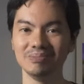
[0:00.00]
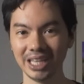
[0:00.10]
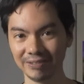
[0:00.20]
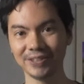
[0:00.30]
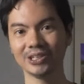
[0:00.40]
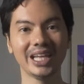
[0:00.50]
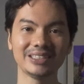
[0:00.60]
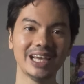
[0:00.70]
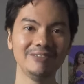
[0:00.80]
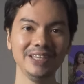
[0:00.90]
If you're
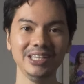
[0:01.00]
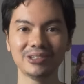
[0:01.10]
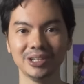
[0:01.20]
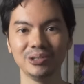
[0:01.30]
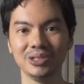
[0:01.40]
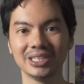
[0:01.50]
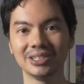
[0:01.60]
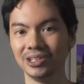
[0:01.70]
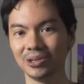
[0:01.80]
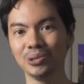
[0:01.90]
tech savvy, you can do
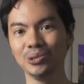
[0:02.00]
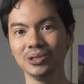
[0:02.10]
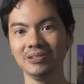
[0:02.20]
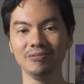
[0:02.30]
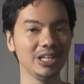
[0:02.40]
this on your own.